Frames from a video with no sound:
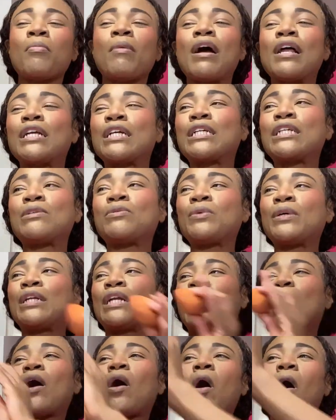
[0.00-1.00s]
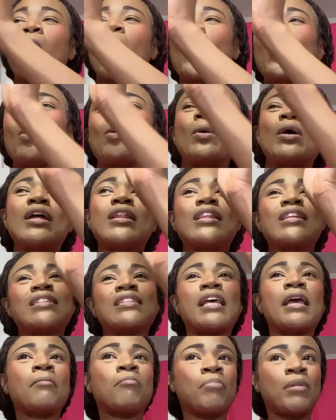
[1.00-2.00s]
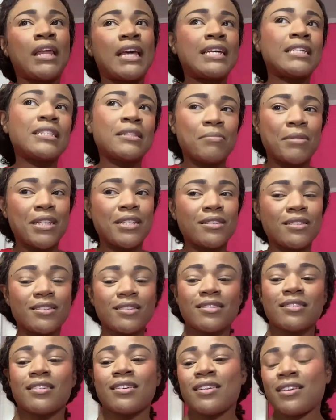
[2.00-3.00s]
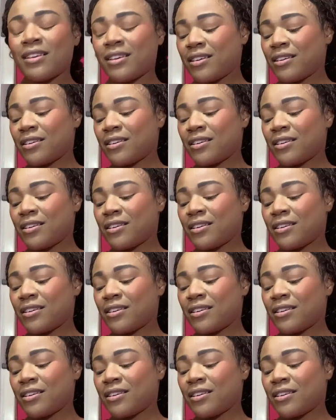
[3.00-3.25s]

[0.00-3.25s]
everybody, we not all at the same placements,